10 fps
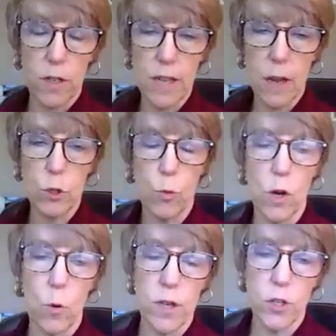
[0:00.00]
because that was
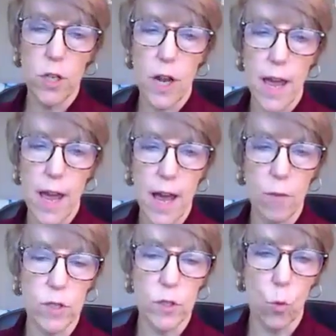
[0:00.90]
one question I had,
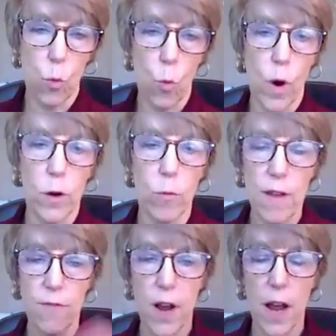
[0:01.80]
was where do
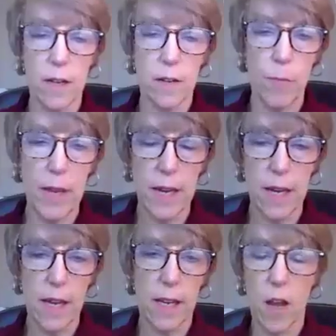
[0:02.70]
I find
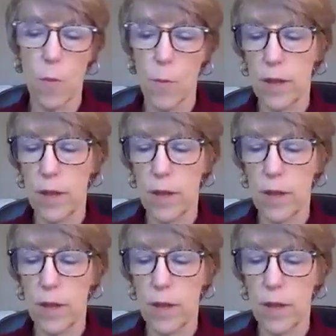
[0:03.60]
median income?